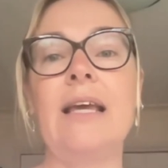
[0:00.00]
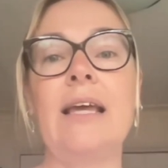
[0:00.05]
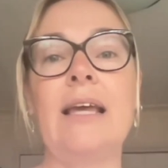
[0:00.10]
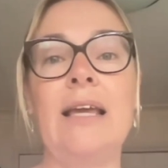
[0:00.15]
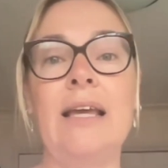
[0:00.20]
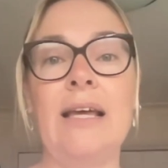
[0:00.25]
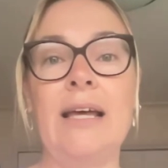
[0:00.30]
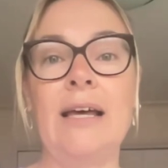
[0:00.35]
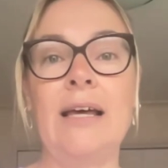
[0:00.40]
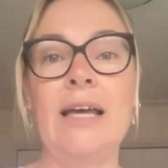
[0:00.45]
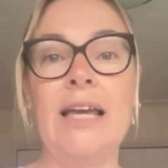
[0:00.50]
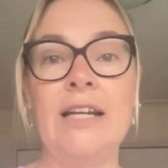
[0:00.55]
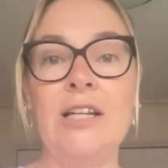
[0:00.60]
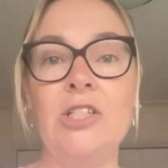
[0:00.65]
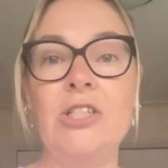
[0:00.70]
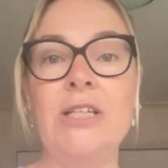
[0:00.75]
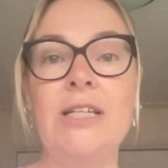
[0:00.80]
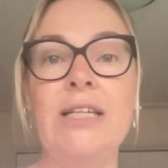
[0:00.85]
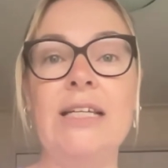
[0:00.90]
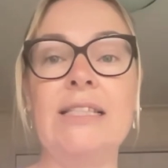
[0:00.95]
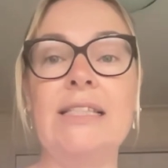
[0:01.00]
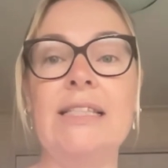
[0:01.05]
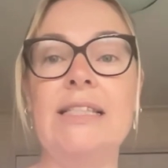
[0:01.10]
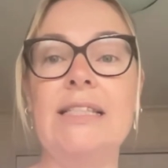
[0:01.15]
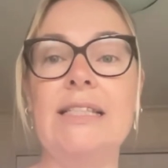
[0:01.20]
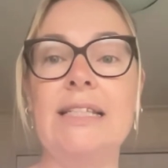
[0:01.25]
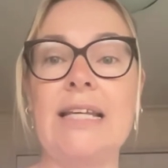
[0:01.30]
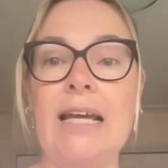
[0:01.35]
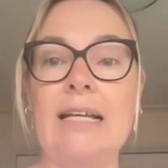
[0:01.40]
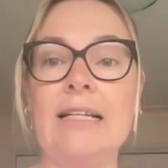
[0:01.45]
energy is
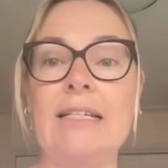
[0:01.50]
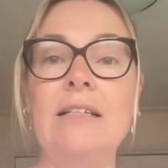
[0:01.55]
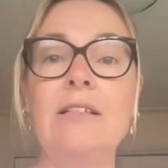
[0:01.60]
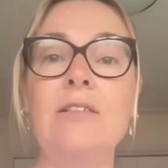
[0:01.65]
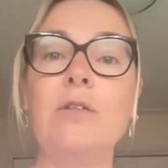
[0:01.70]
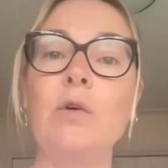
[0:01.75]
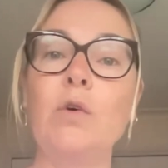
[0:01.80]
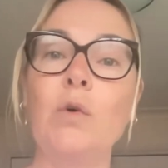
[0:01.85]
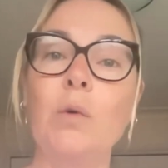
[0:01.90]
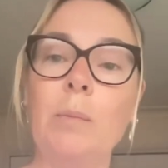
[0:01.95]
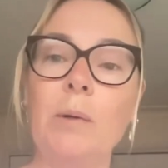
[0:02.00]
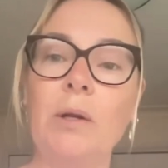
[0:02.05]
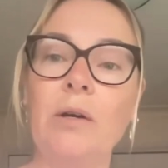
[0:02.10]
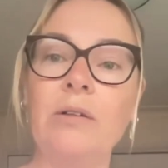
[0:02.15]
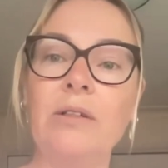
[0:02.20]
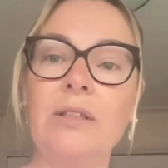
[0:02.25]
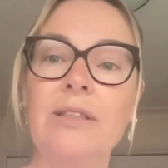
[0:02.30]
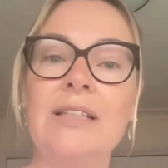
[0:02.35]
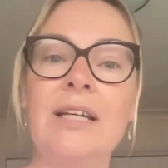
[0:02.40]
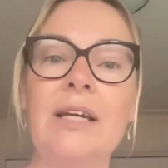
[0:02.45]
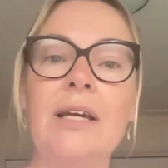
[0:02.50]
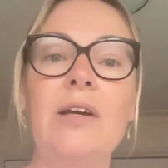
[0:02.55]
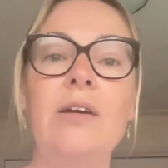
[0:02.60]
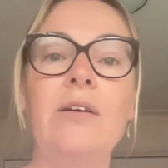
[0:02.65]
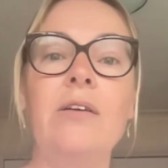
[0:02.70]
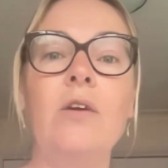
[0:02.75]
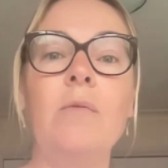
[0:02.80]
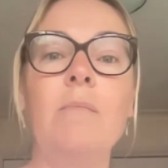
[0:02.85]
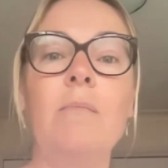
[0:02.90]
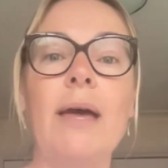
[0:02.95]
stagnant or blocked,
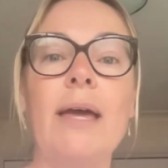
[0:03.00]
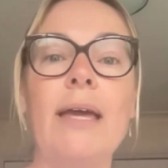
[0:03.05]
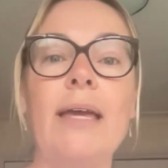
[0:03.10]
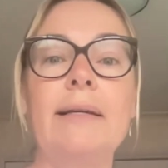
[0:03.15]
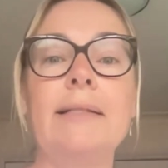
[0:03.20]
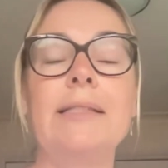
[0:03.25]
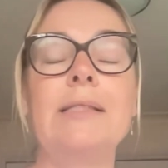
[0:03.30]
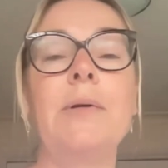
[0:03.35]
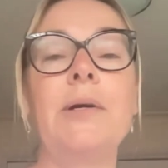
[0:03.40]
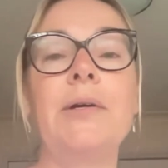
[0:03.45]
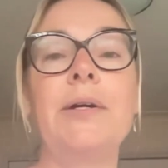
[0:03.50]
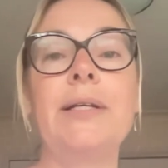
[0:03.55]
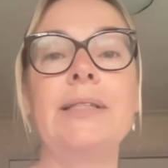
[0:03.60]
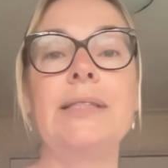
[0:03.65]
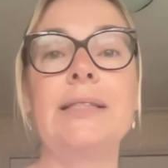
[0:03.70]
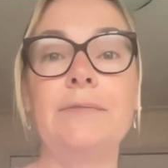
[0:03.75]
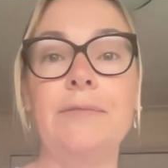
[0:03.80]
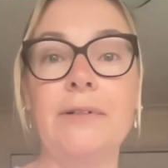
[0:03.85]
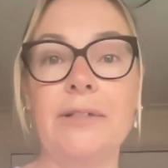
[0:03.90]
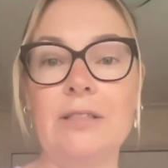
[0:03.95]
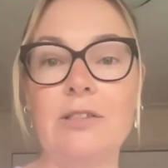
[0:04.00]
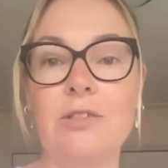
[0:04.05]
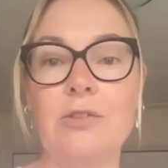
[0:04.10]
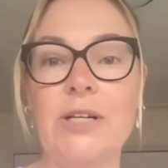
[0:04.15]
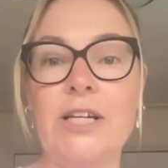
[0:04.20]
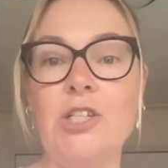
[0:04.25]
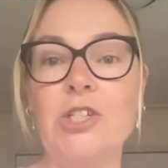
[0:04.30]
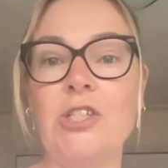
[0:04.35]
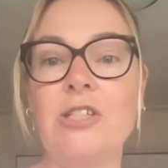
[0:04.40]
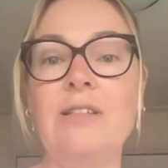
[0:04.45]
you may experience
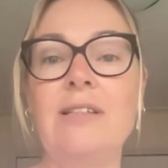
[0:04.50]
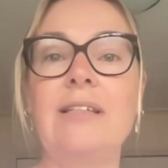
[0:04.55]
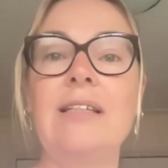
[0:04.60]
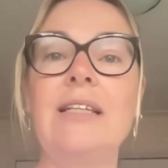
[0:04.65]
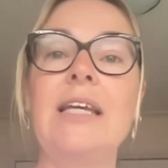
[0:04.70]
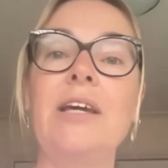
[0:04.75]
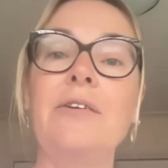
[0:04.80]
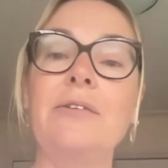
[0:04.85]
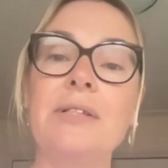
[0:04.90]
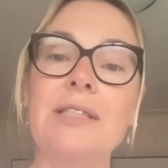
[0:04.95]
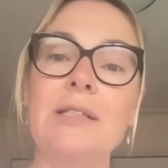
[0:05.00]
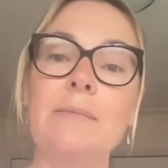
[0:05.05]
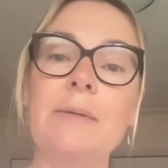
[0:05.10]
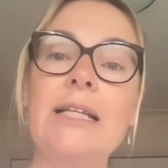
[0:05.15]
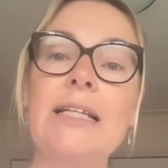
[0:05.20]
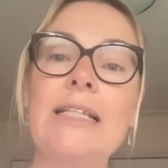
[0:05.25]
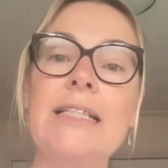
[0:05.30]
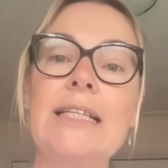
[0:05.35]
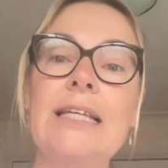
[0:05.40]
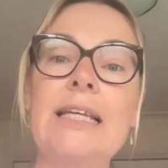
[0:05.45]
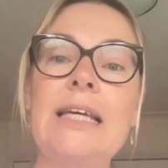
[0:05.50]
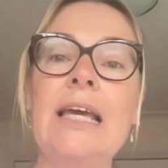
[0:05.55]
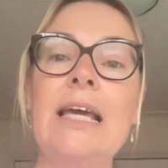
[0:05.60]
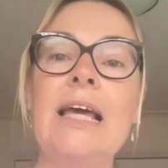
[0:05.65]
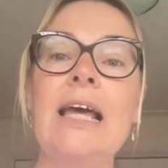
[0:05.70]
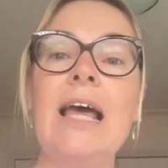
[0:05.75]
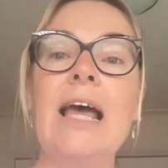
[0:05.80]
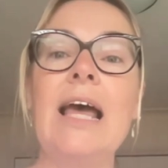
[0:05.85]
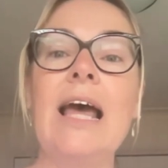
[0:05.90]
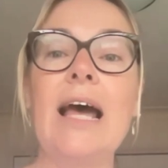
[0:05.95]
frustration, irritability,
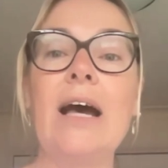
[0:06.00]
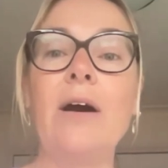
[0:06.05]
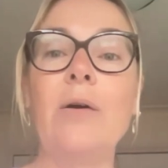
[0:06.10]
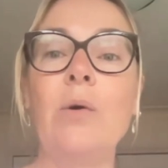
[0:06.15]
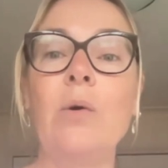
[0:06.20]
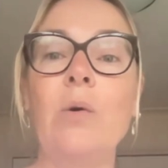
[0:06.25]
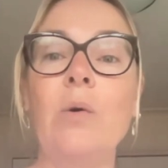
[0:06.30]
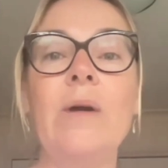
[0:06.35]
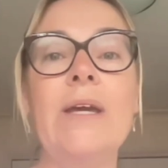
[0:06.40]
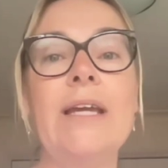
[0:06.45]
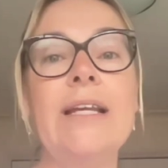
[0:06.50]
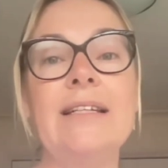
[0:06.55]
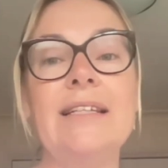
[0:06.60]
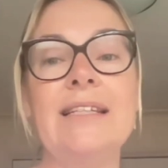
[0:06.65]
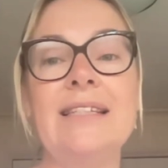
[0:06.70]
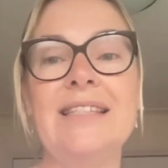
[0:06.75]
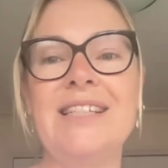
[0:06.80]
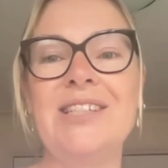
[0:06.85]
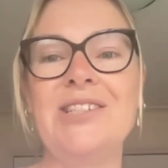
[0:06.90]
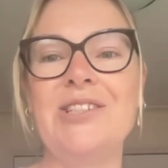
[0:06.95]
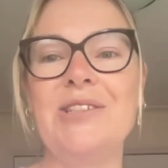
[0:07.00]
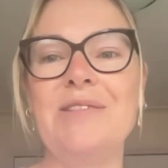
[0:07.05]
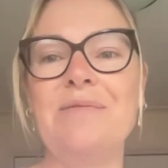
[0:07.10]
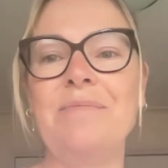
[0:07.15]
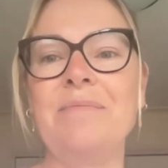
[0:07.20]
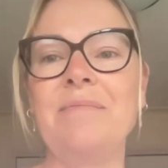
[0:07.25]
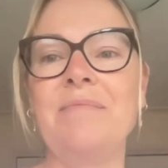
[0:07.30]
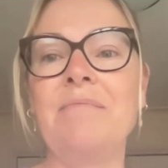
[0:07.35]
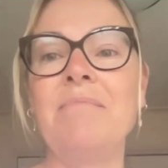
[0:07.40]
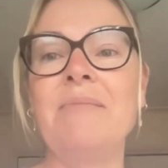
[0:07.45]
or
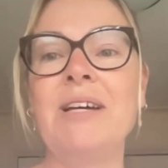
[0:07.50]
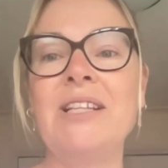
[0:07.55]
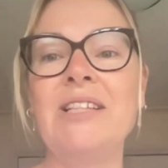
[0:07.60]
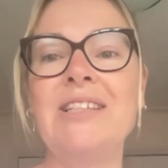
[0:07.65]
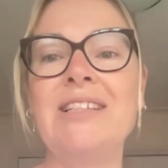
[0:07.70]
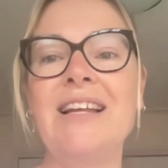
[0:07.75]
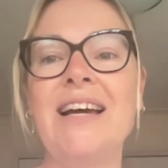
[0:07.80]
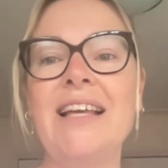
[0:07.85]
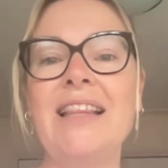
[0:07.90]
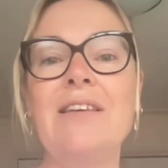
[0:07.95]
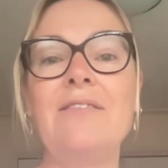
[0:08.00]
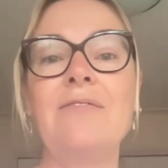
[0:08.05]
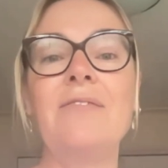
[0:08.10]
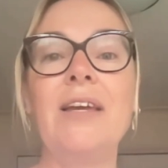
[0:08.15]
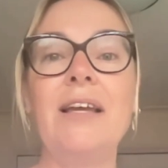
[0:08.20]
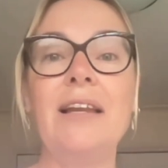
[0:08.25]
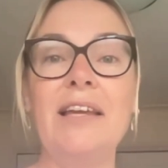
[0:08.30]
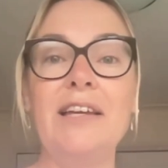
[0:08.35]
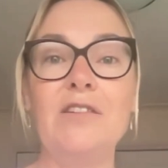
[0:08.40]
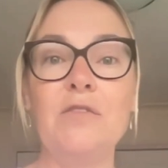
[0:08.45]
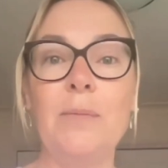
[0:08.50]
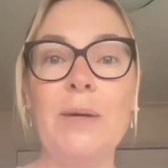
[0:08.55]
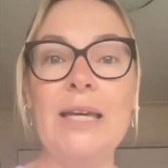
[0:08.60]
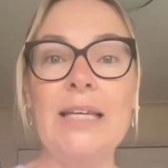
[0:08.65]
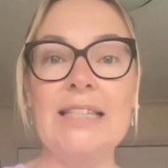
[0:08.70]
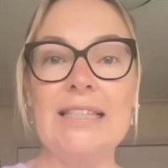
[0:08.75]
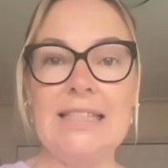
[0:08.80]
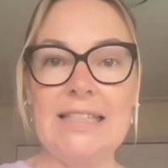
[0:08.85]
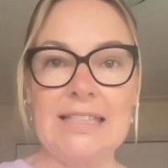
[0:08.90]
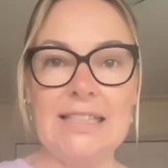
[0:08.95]
indecision, much like the feeling of being
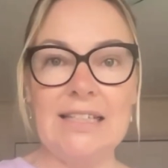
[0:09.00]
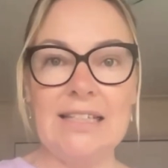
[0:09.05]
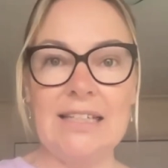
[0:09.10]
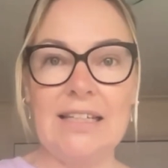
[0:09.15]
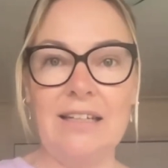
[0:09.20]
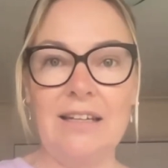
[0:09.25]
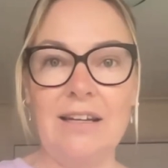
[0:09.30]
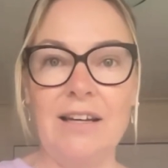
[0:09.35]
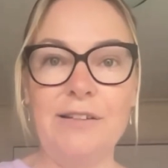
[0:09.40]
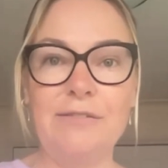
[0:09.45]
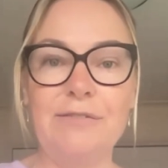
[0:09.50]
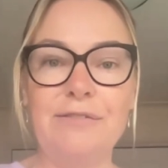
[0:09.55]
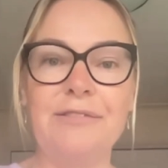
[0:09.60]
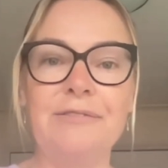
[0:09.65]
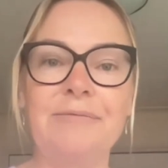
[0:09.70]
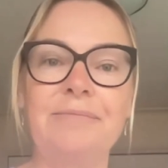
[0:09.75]
stuck in life.